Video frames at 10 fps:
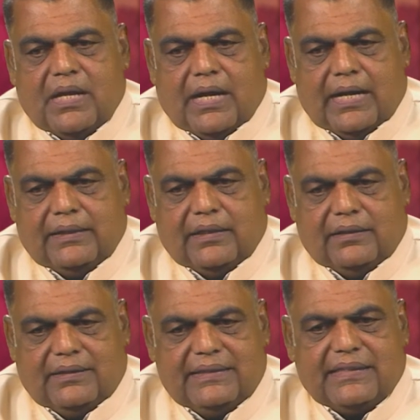And
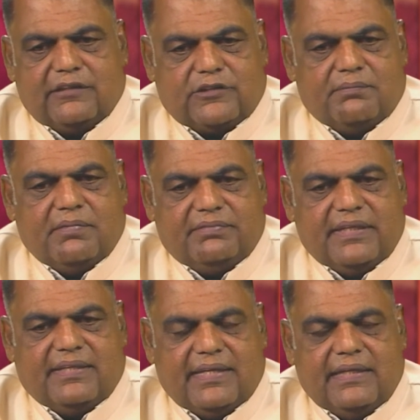these are some of the
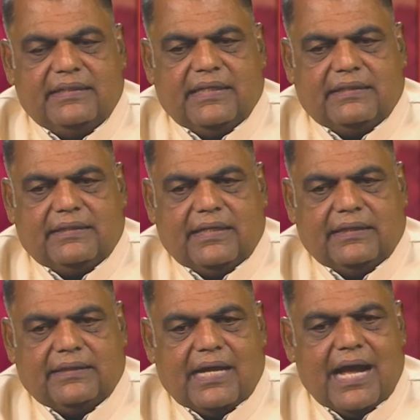things that
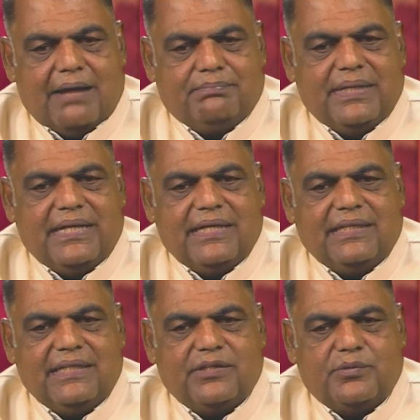happening in
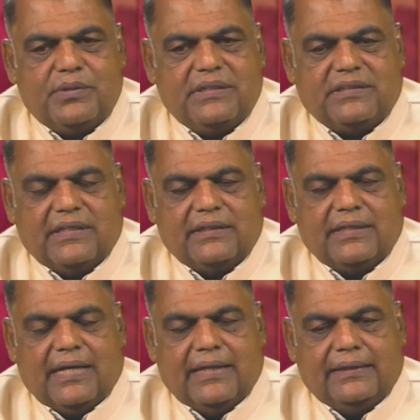this region,
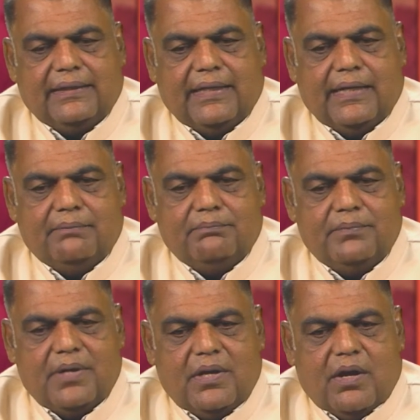and
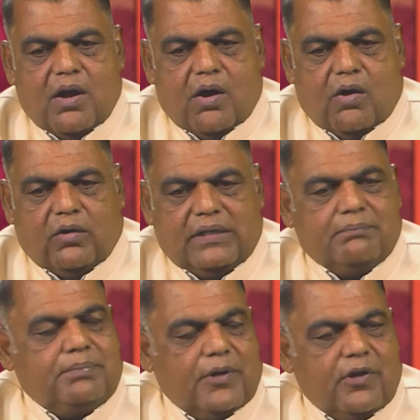
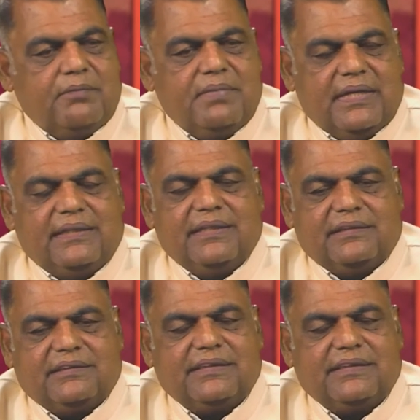unemployment is